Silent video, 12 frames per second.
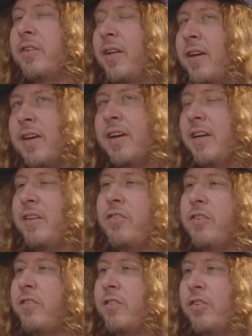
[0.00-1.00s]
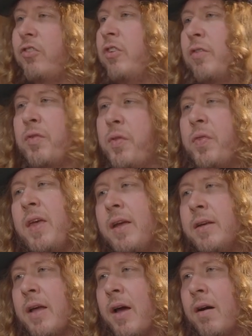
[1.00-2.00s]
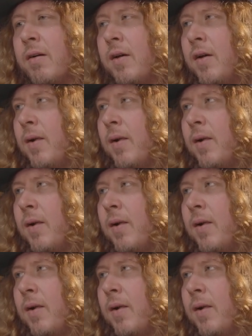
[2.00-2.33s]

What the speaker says: Like it's just such a different thing now.